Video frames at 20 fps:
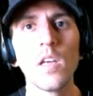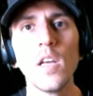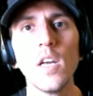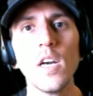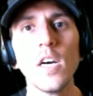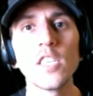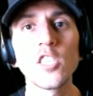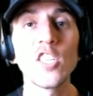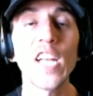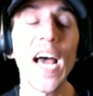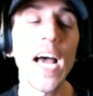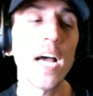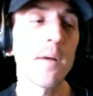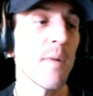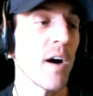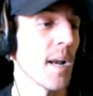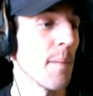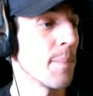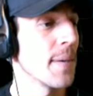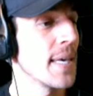So now I'm
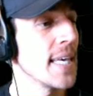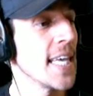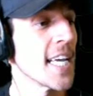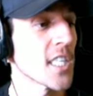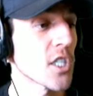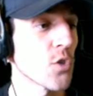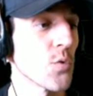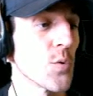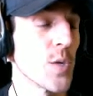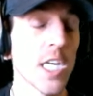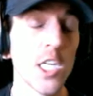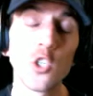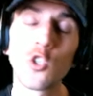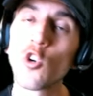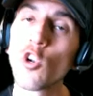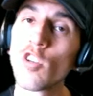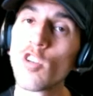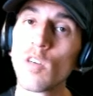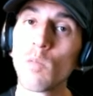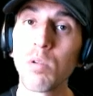on a P S three
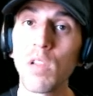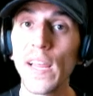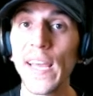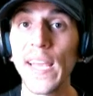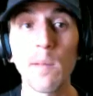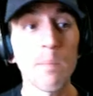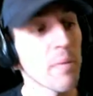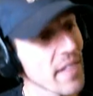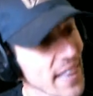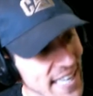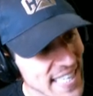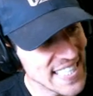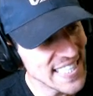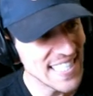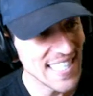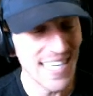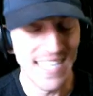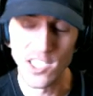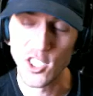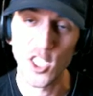controller playing
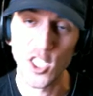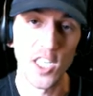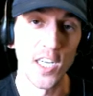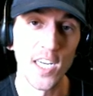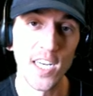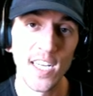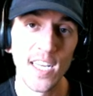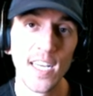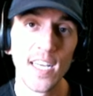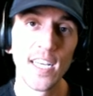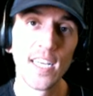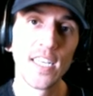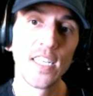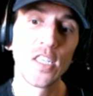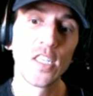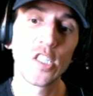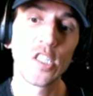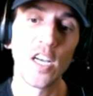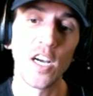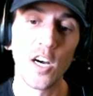PlayStation.
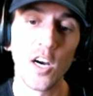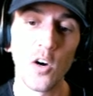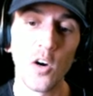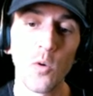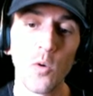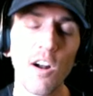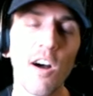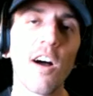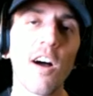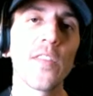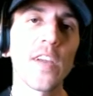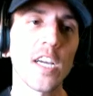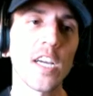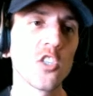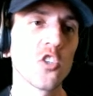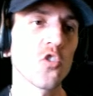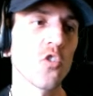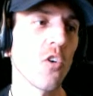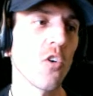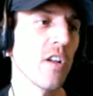So we're on the
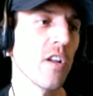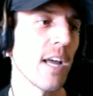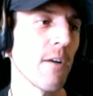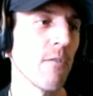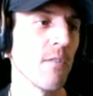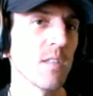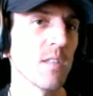controller that was